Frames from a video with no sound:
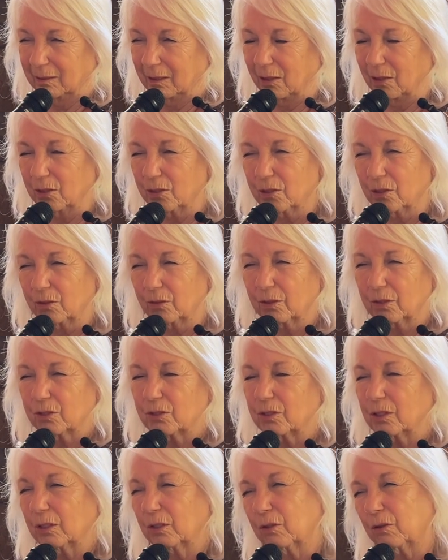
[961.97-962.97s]
are
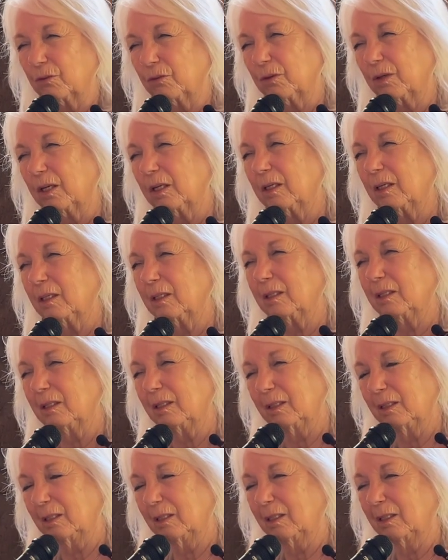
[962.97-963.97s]
nourished and created
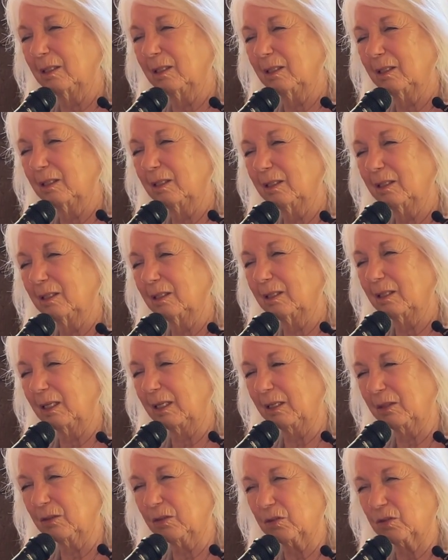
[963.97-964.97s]

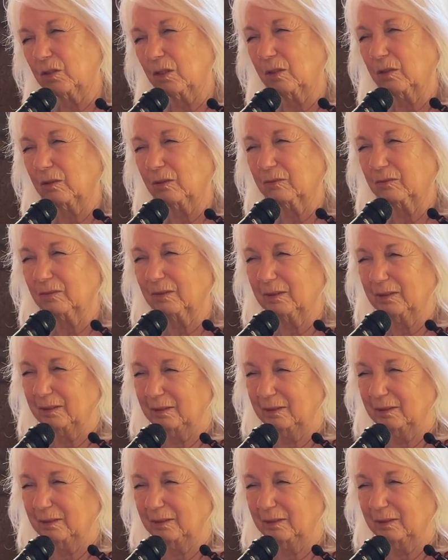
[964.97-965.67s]
and dissolved.